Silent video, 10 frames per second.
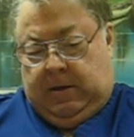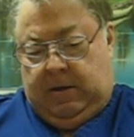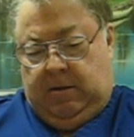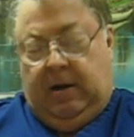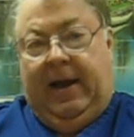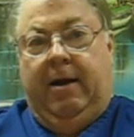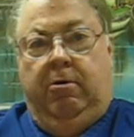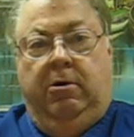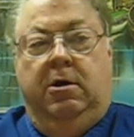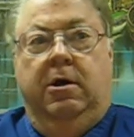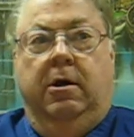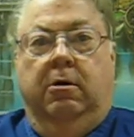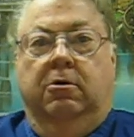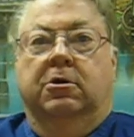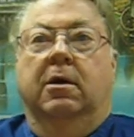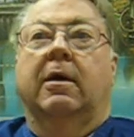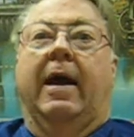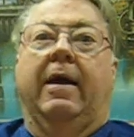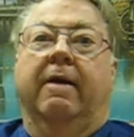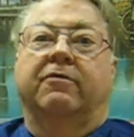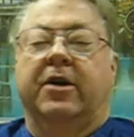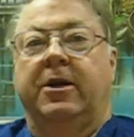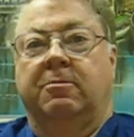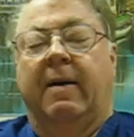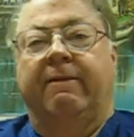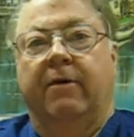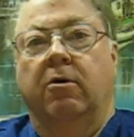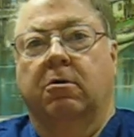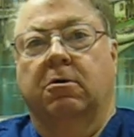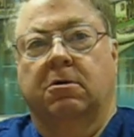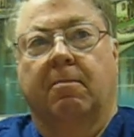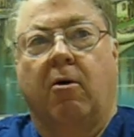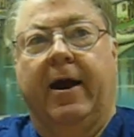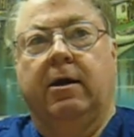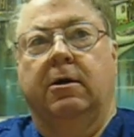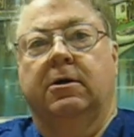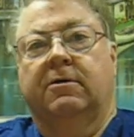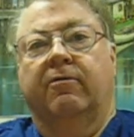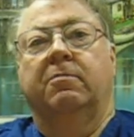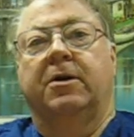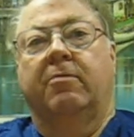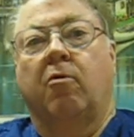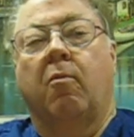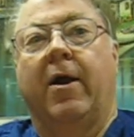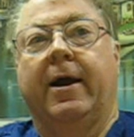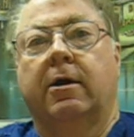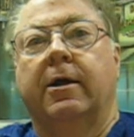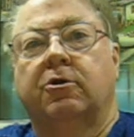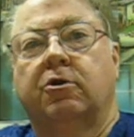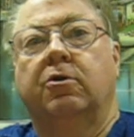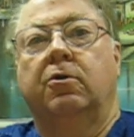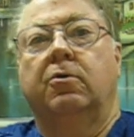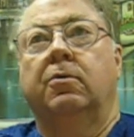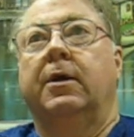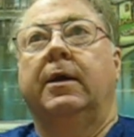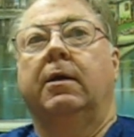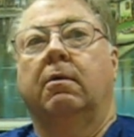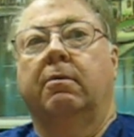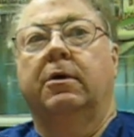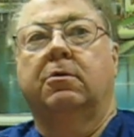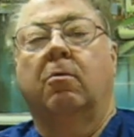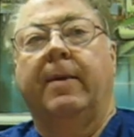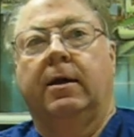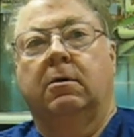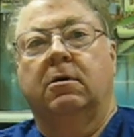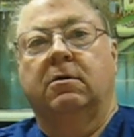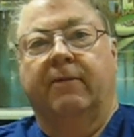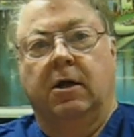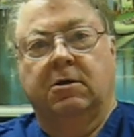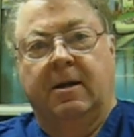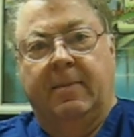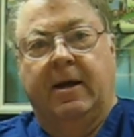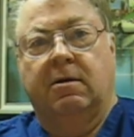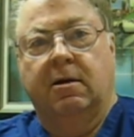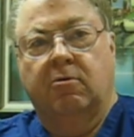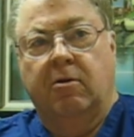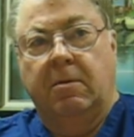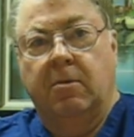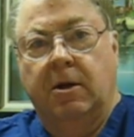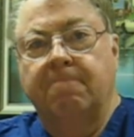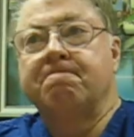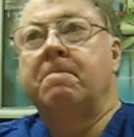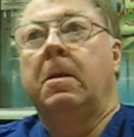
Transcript: In the latter years, I have changed my focus of practice from general practice to the original methods of osteopathic treatment.